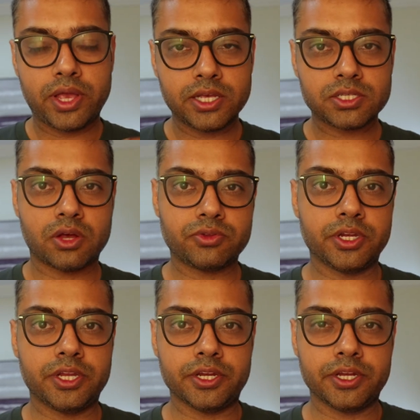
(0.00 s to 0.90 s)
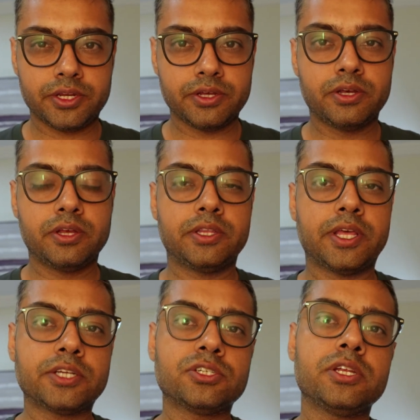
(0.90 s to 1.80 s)
here's how they did it.
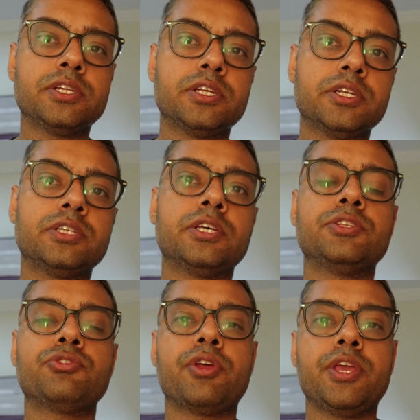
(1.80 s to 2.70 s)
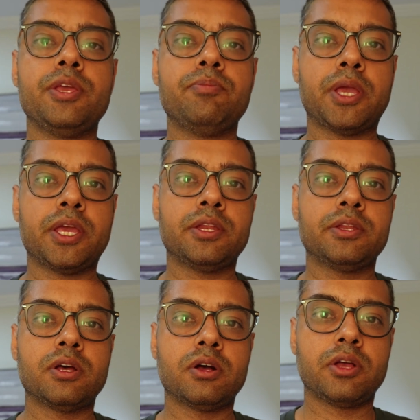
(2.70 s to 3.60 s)
They actually did it in 3
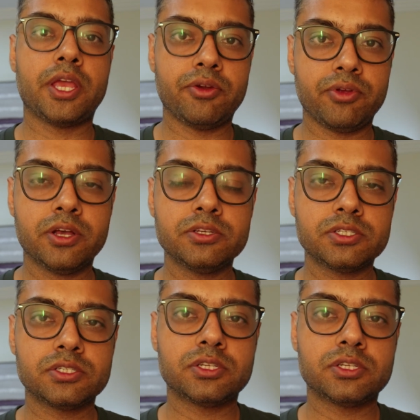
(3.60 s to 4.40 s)
main areas.